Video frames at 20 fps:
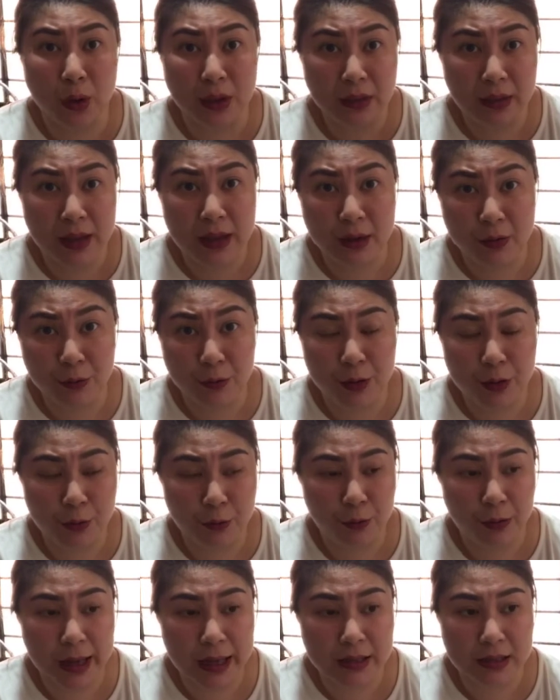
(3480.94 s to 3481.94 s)
day a few
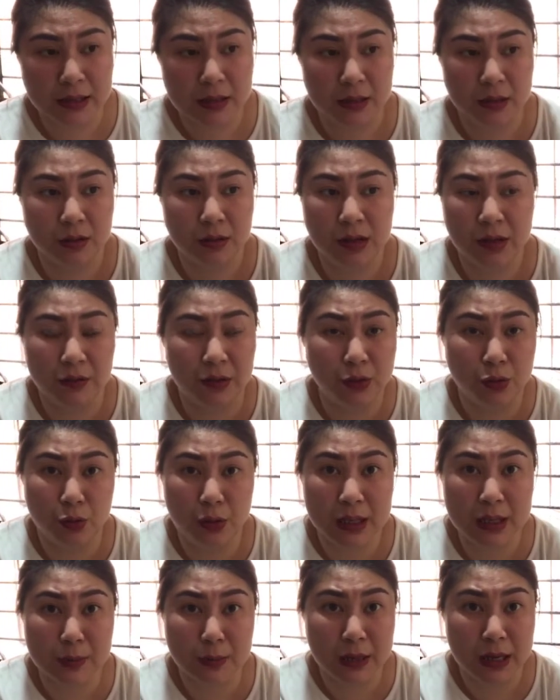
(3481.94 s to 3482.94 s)
flights, even to
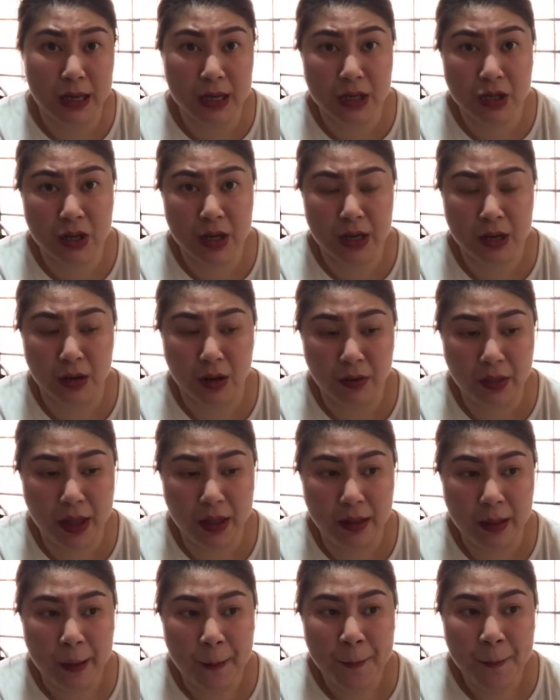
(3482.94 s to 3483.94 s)
East Malaysia and all that,
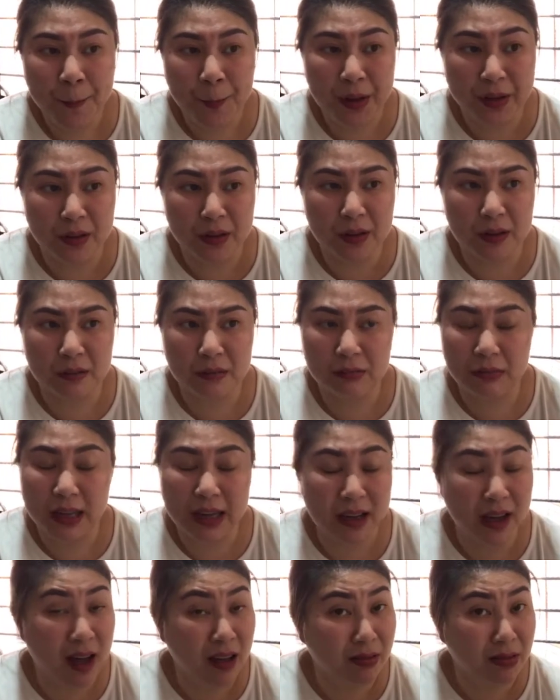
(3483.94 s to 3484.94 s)
but they
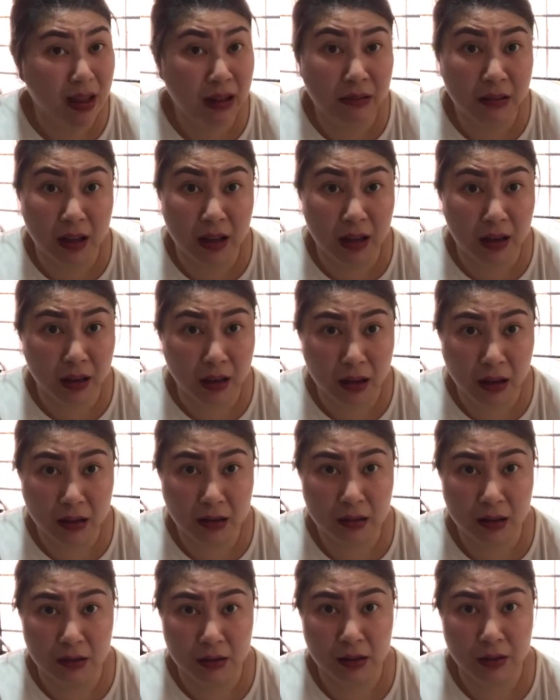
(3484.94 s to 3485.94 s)
cut down a
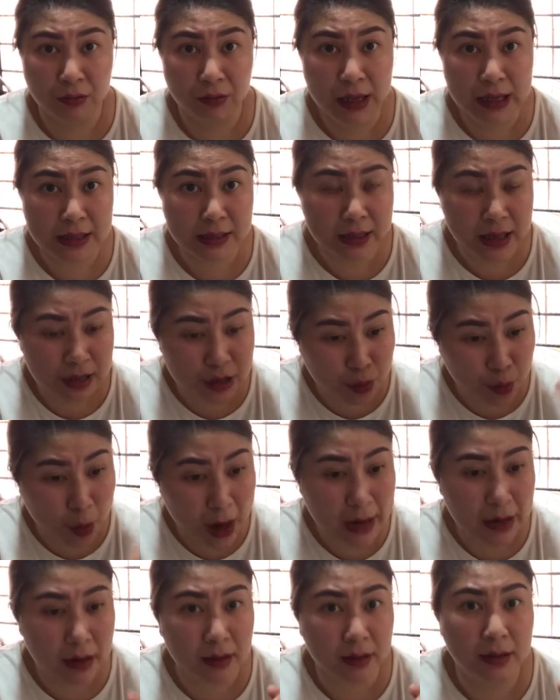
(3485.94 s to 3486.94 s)
lot on the flights. That's
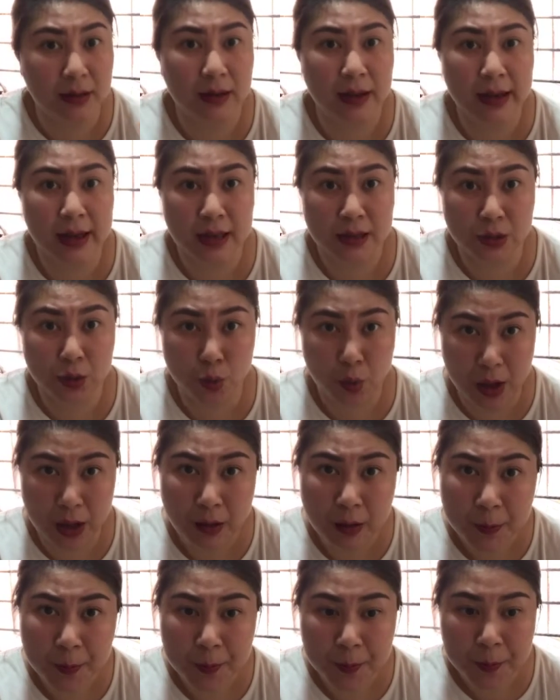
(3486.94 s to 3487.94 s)
why the delay as
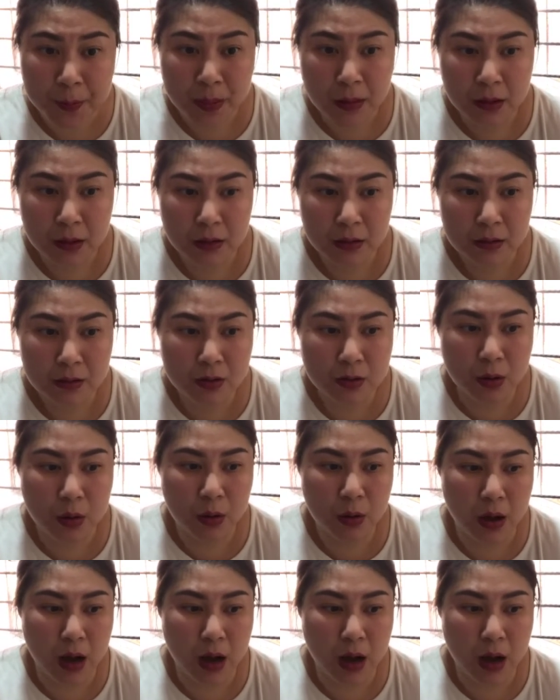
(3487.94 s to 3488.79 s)
well. So